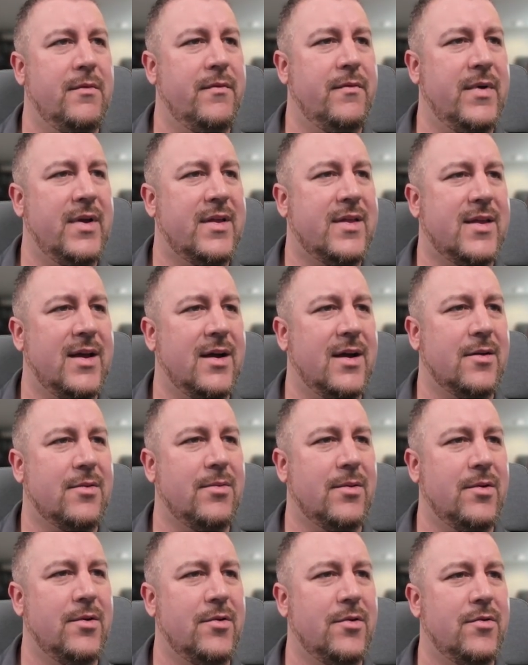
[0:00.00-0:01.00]
VCX
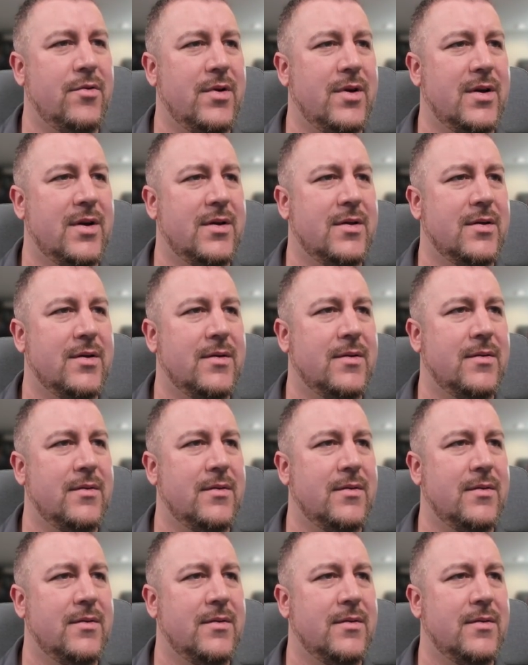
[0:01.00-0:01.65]
100,